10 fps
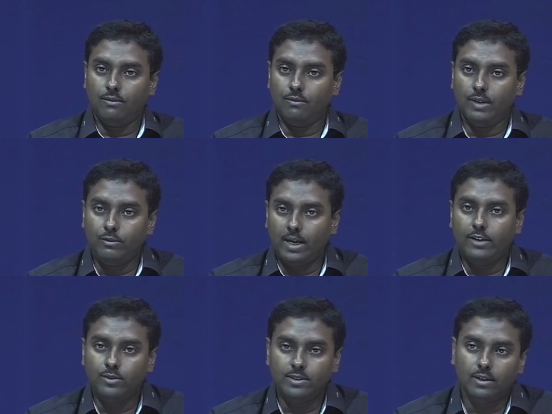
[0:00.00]
when we are
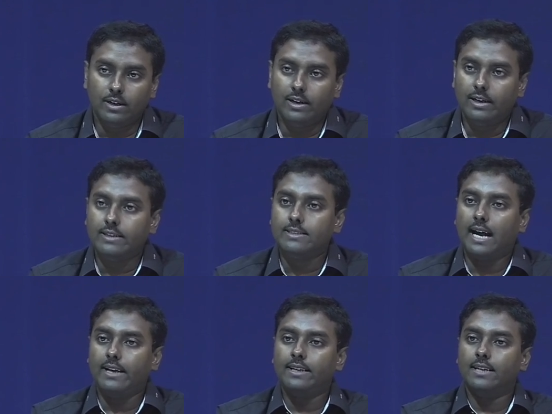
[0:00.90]
do, uh,
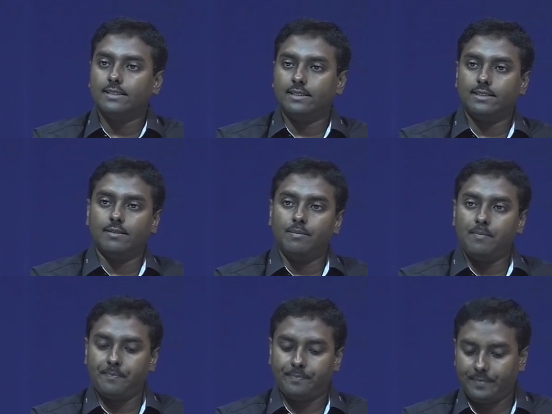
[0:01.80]
designing a system,
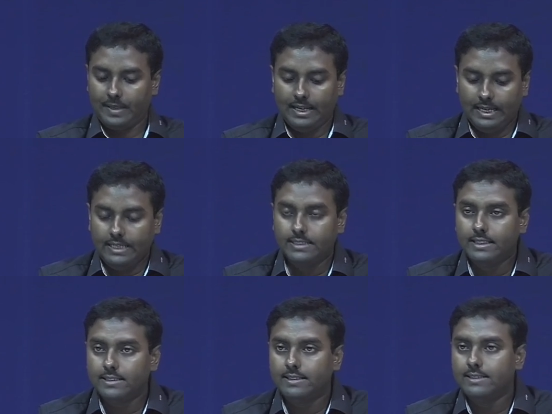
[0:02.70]
is
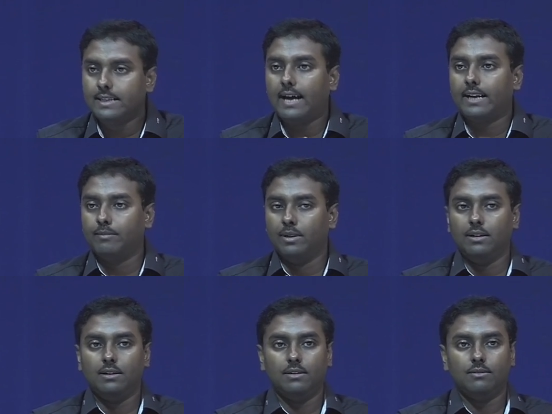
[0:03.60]
this desirable
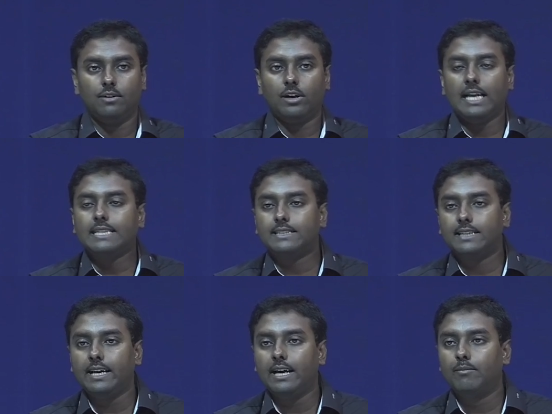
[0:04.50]
for let us
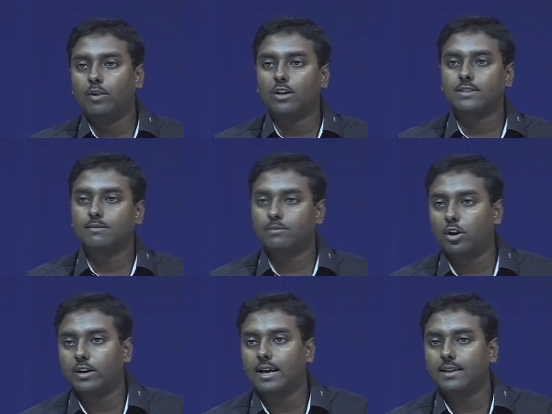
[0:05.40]
say a
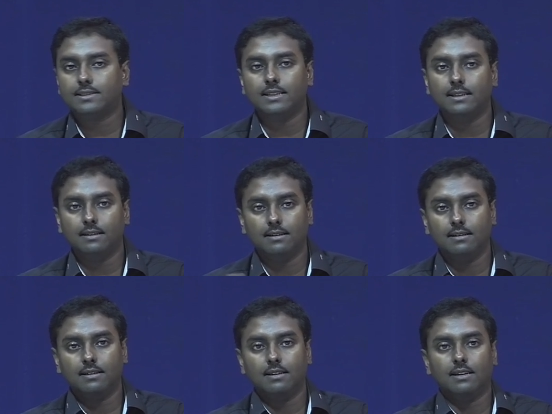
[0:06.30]
broadcasting
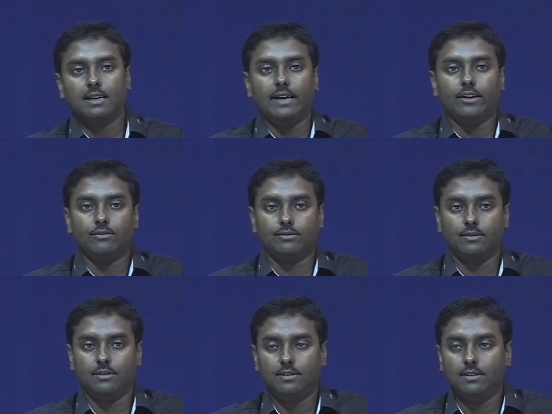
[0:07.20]
kind of
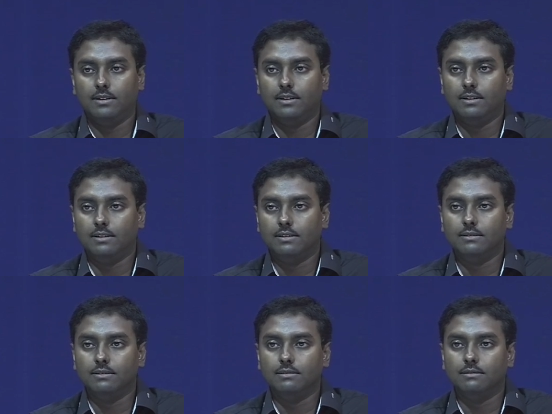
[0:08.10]
uh,
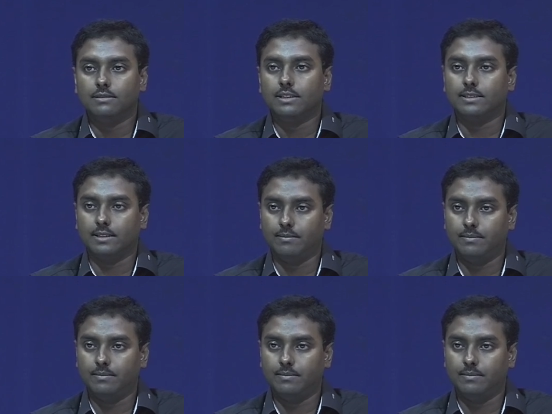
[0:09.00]
system.